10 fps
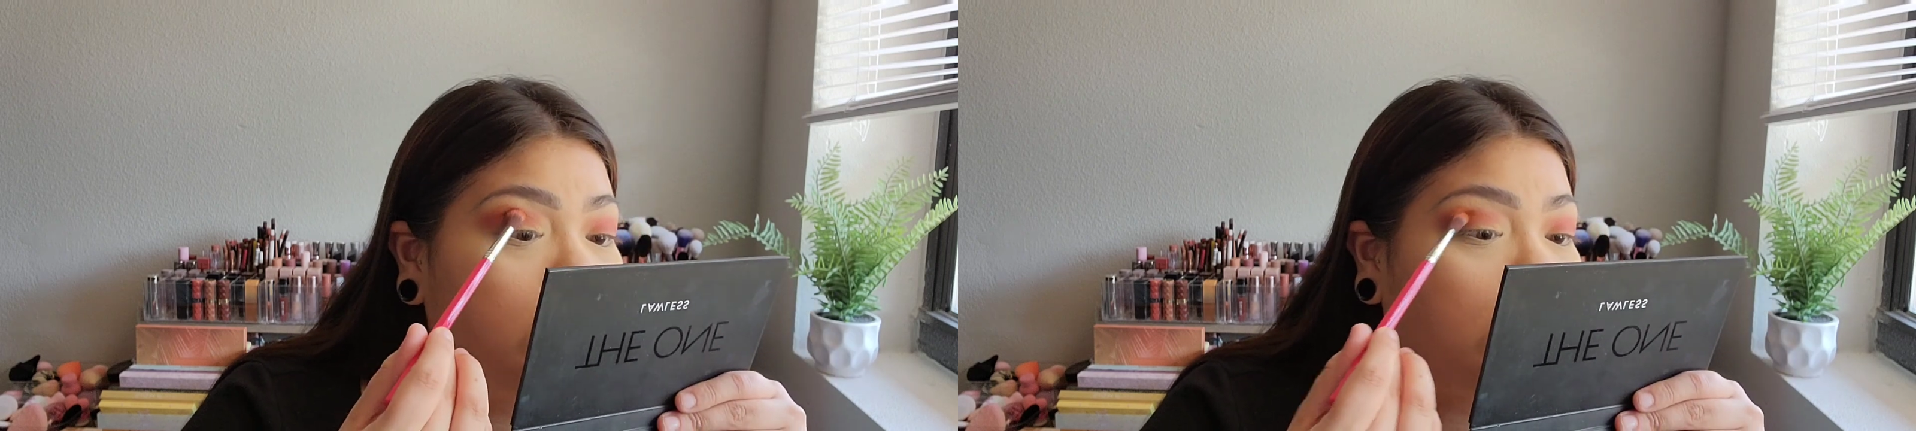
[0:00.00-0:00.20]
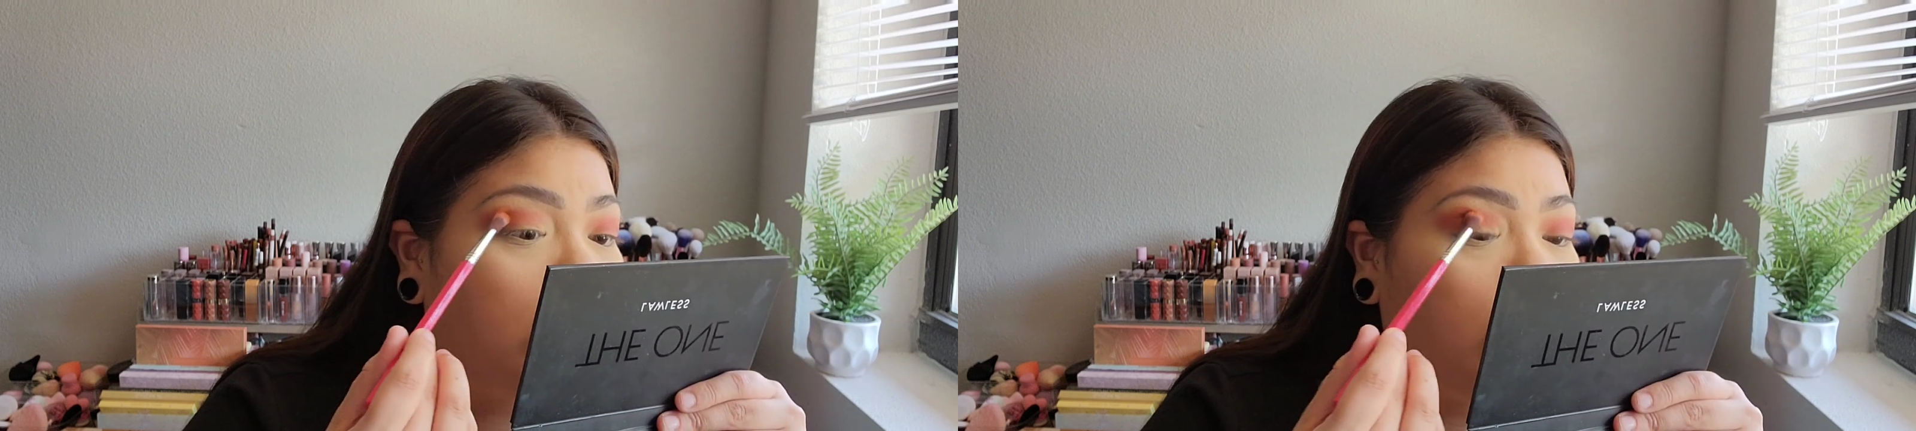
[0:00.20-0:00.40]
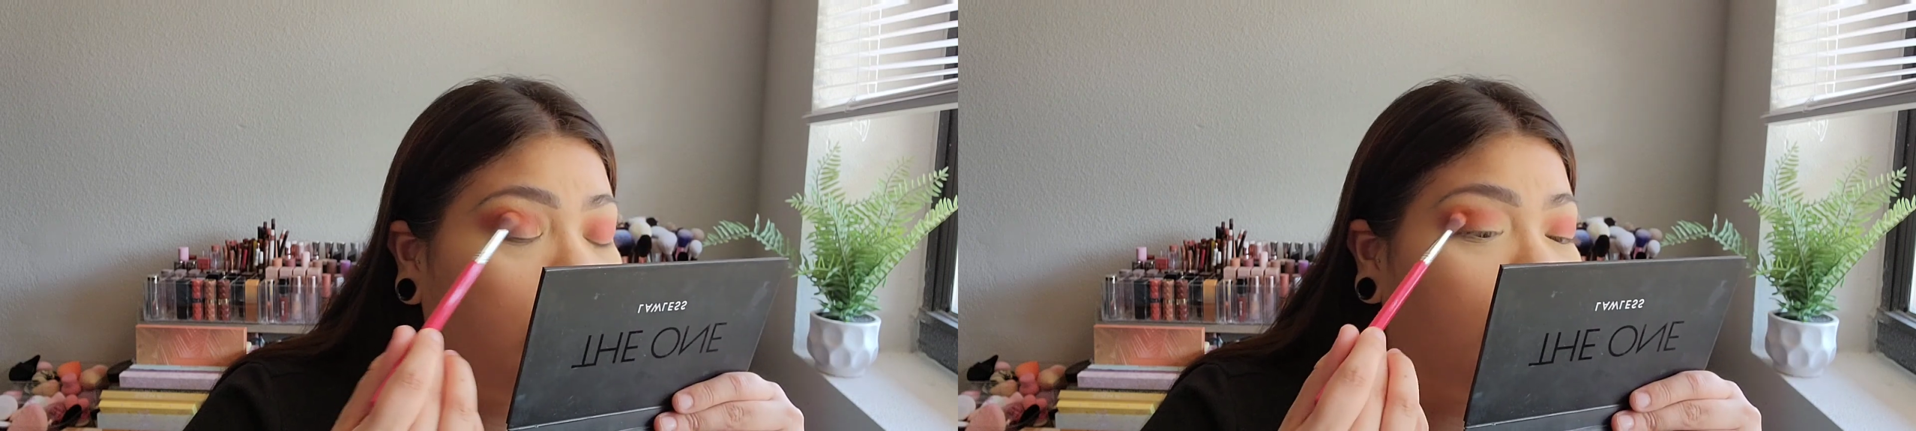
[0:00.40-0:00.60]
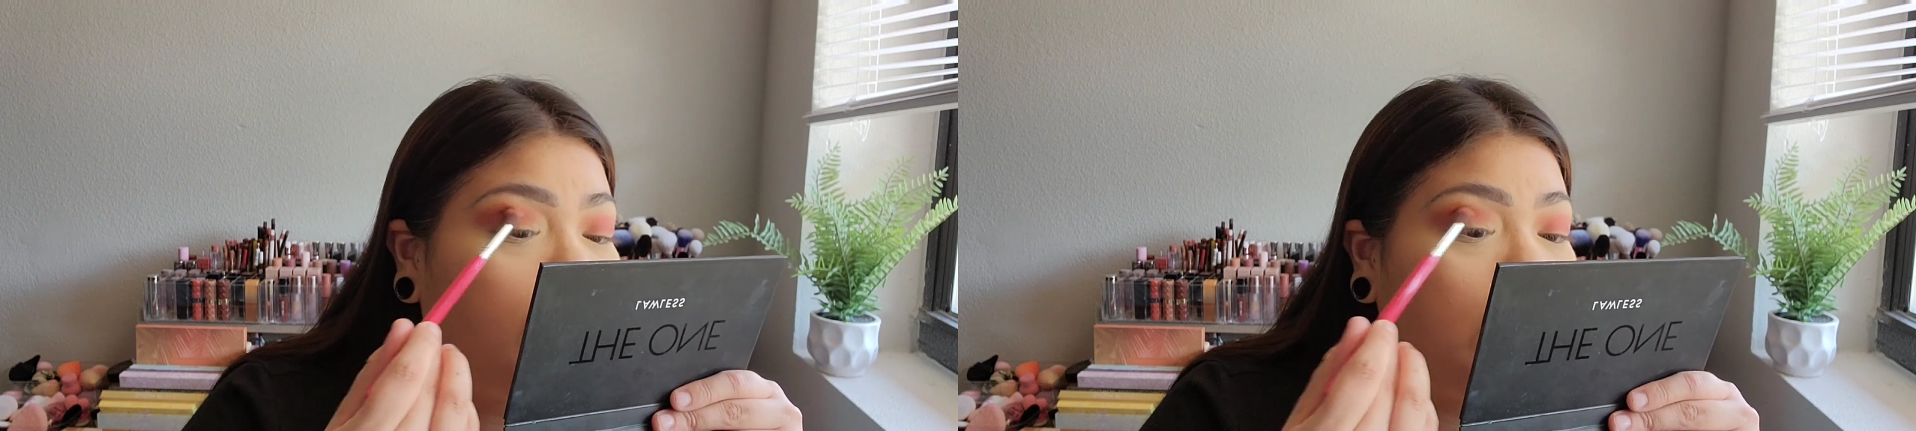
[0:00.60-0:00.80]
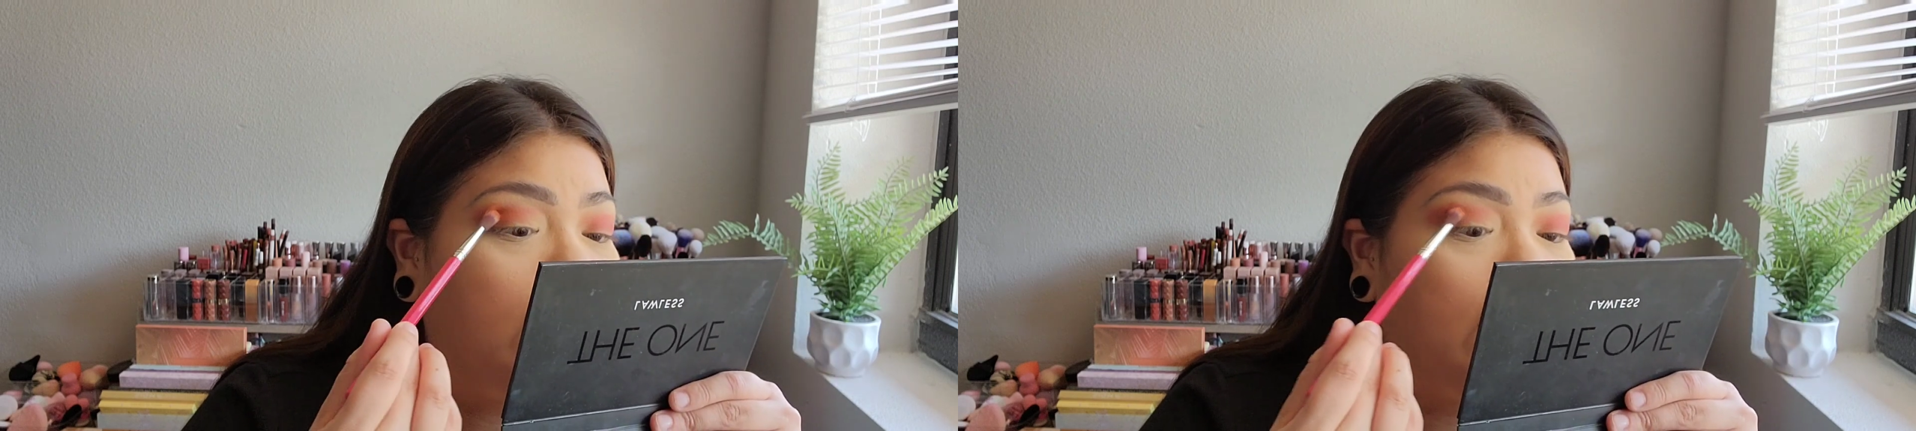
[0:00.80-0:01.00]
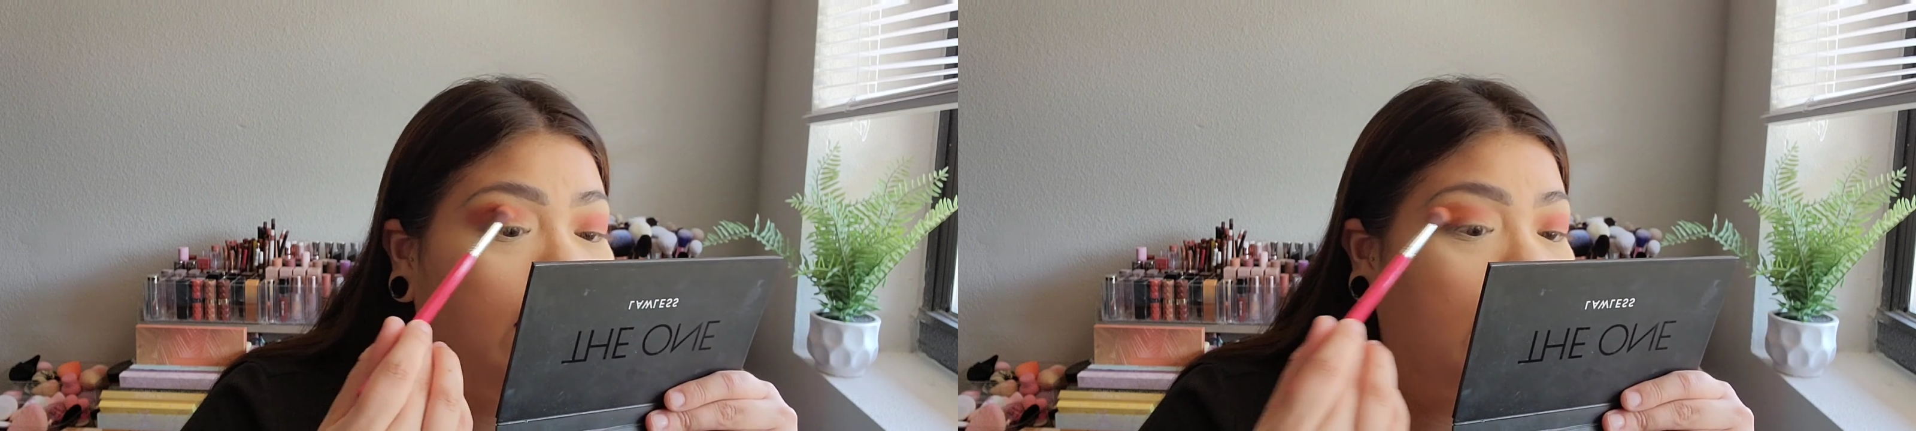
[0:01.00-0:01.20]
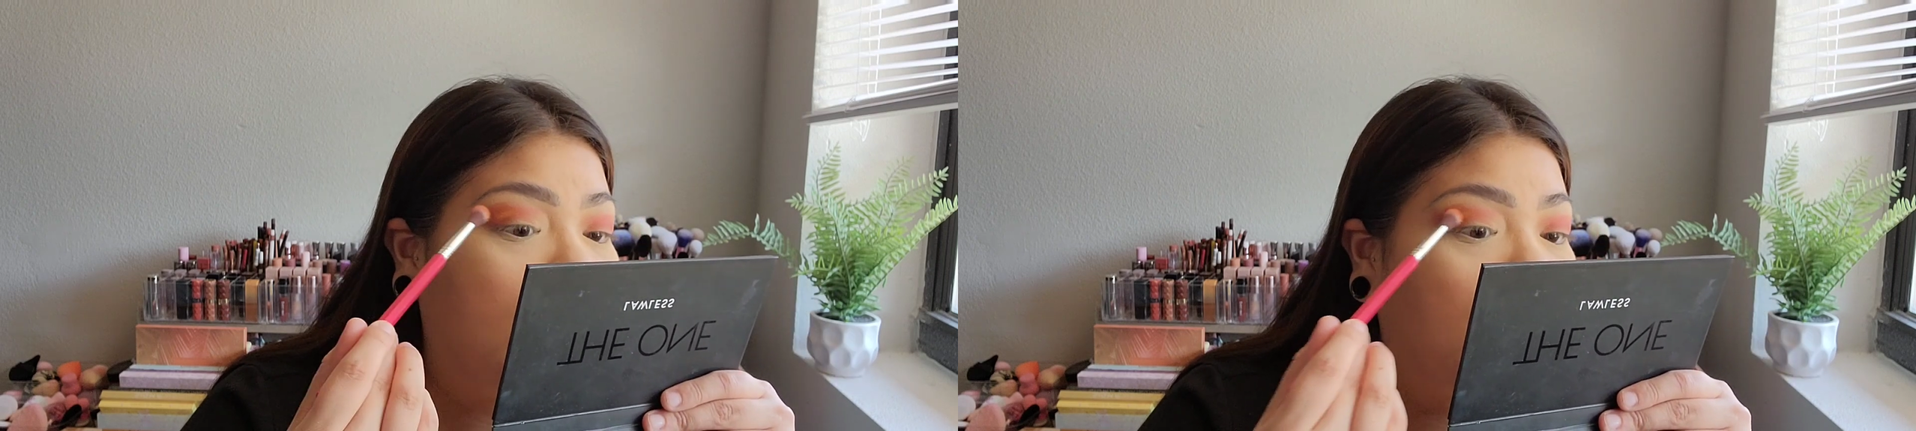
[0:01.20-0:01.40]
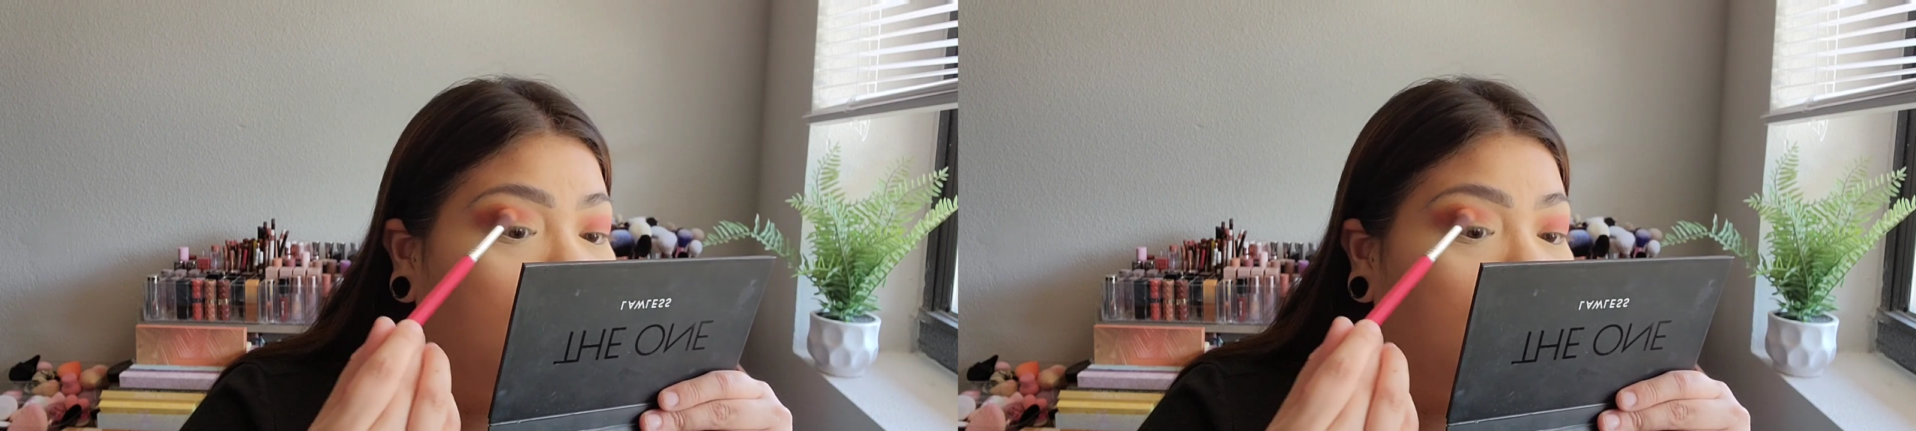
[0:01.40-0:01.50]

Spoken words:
to hopefully like,